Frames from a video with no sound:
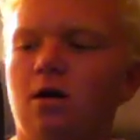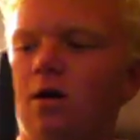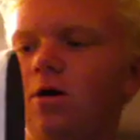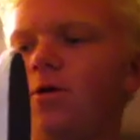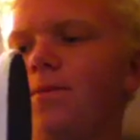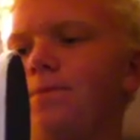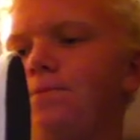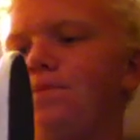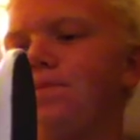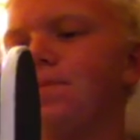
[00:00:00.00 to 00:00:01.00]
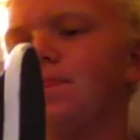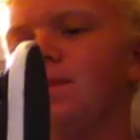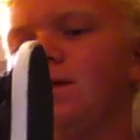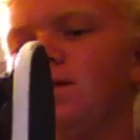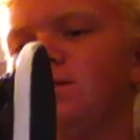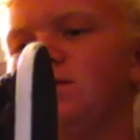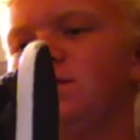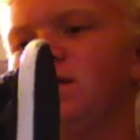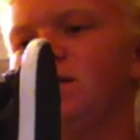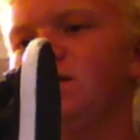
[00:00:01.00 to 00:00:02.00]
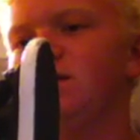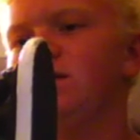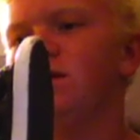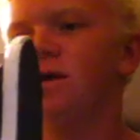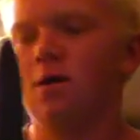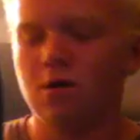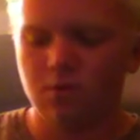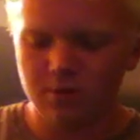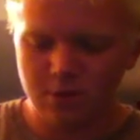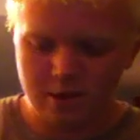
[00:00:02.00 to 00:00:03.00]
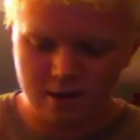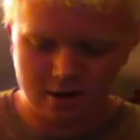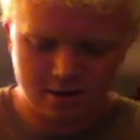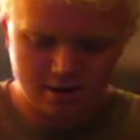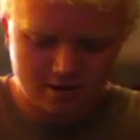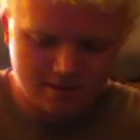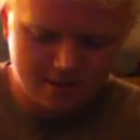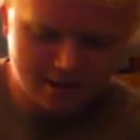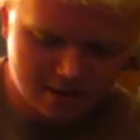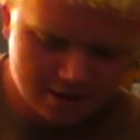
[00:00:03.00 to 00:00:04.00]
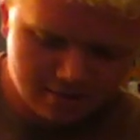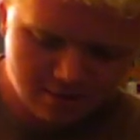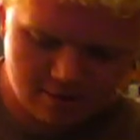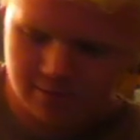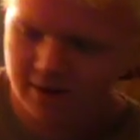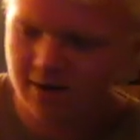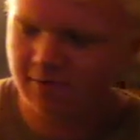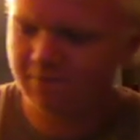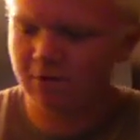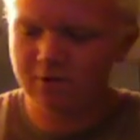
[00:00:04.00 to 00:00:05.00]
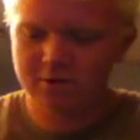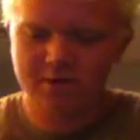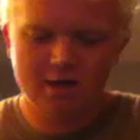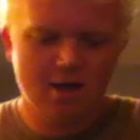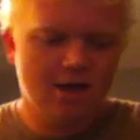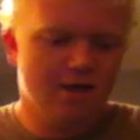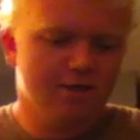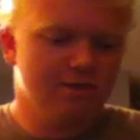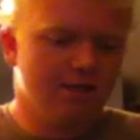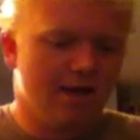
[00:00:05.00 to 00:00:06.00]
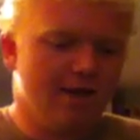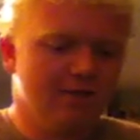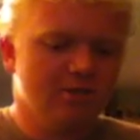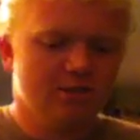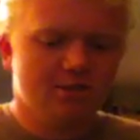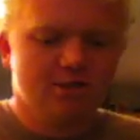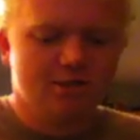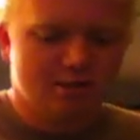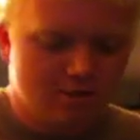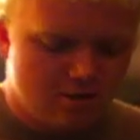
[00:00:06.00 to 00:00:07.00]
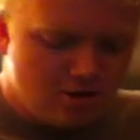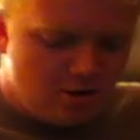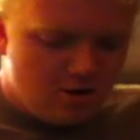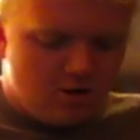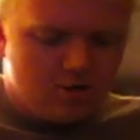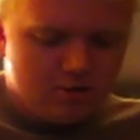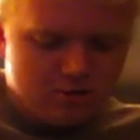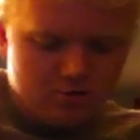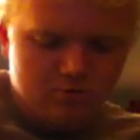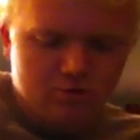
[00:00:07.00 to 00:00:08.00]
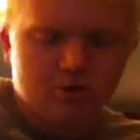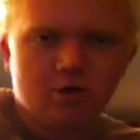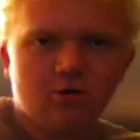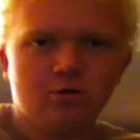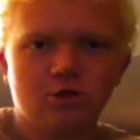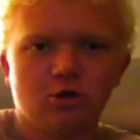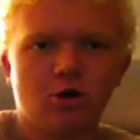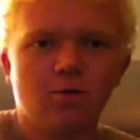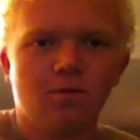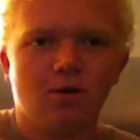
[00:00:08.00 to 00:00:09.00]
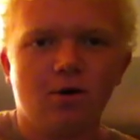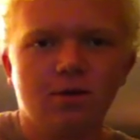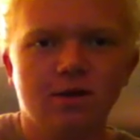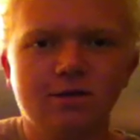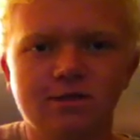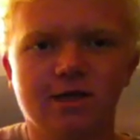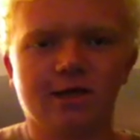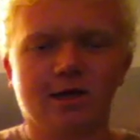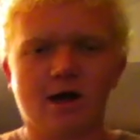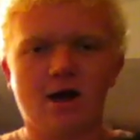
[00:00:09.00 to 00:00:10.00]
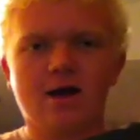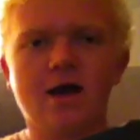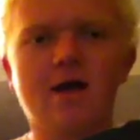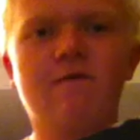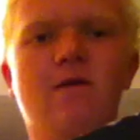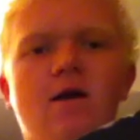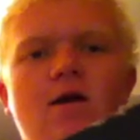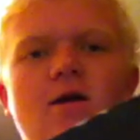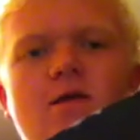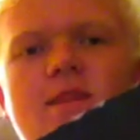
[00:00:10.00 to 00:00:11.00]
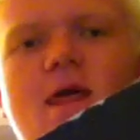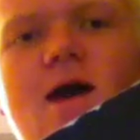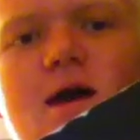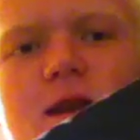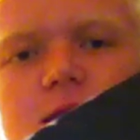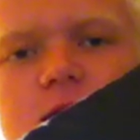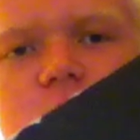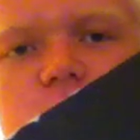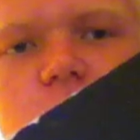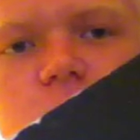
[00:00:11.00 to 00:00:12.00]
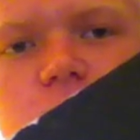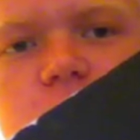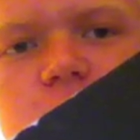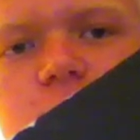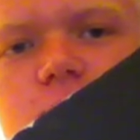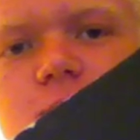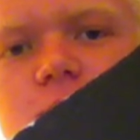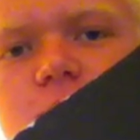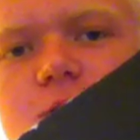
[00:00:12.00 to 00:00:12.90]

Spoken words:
Let's see. One thing that kind of bummed me out at first is the edges are so sharp on this, like the concave, that when you